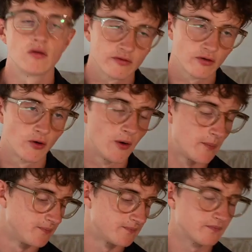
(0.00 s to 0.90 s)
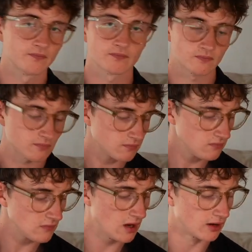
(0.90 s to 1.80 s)
So
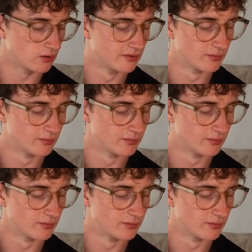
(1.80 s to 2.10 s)
I do it